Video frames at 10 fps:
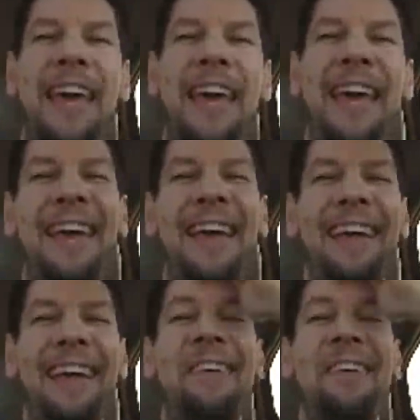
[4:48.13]
No,
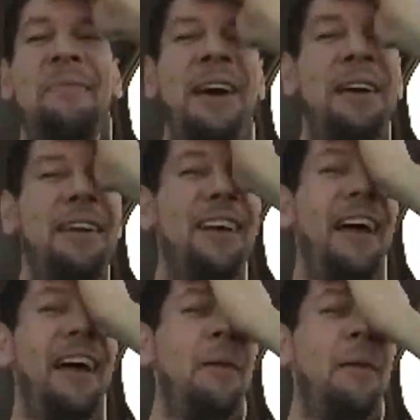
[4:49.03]
I'm
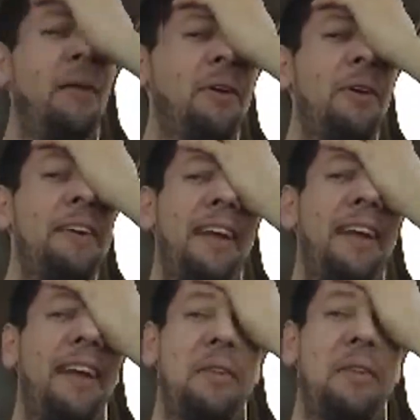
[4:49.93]
not working on
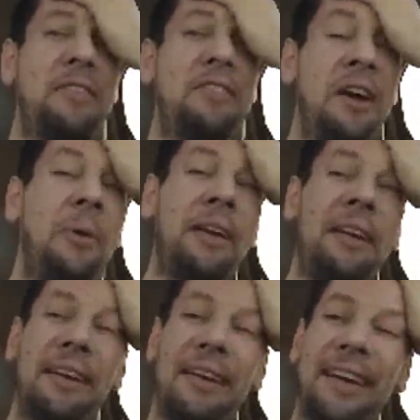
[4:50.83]
anything atomic.
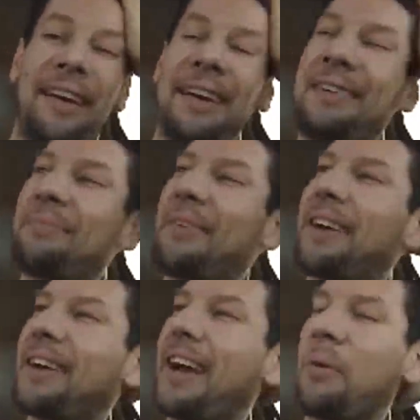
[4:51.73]
I
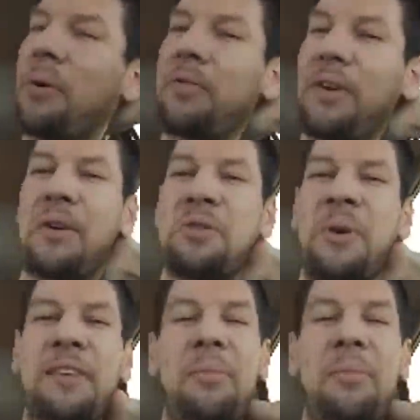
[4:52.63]
work for an aerospace
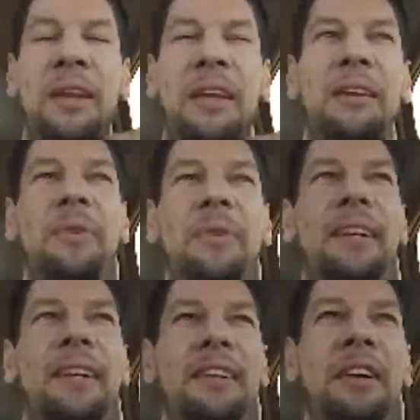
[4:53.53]
company, but no,
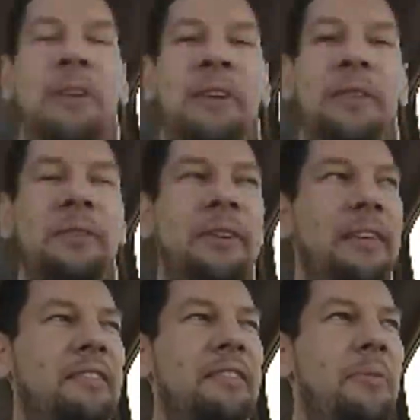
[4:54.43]
we don't do anything
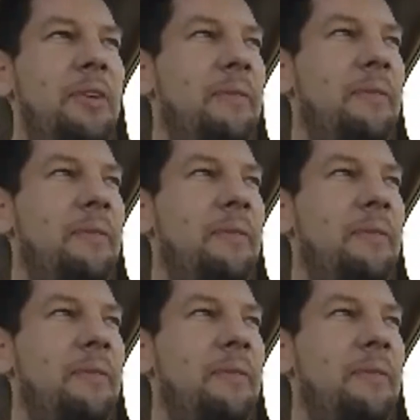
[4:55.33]
atomic.